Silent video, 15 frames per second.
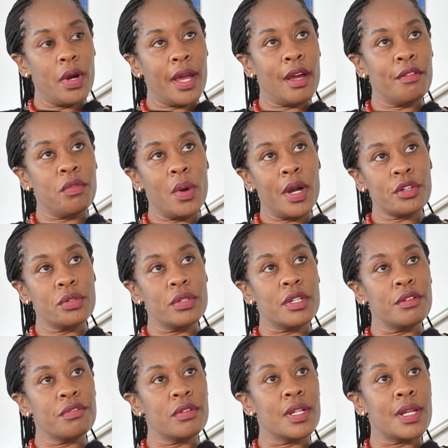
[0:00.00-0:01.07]
I have worked on
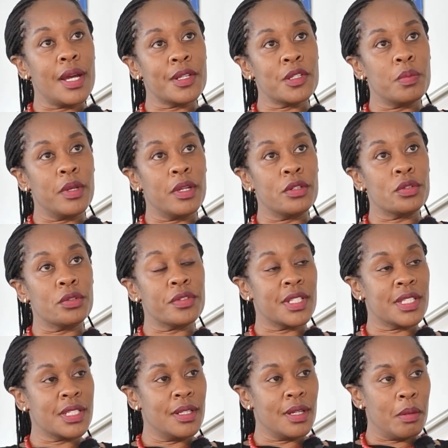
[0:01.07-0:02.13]
different aspects of
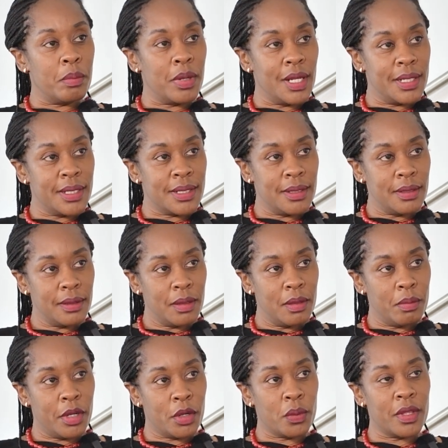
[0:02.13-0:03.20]
sustainability,
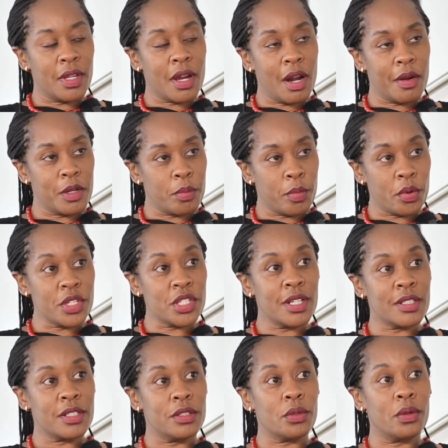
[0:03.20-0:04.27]
but with the current
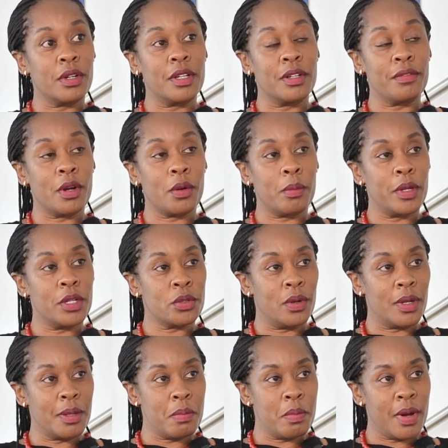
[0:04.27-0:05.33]
project, it's on environmental
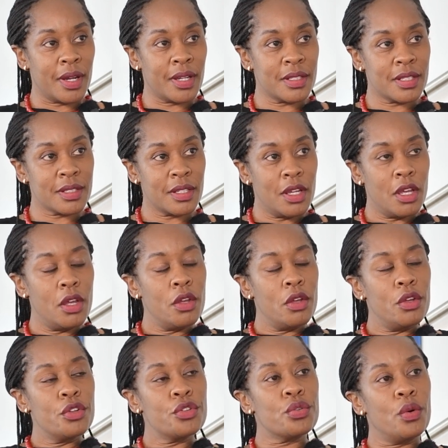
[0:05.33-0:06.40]
impacts.
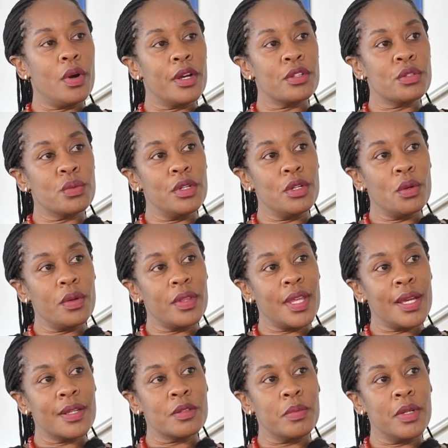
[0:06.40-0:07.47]
So as we know, there
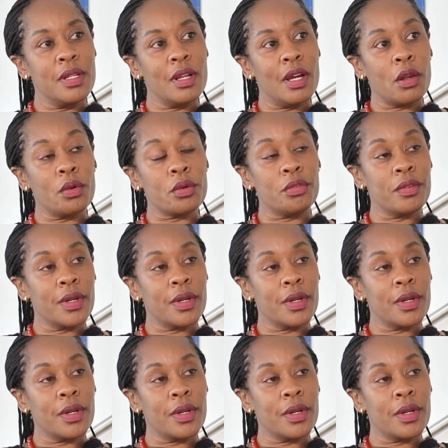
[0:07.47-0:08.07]
has been a lot of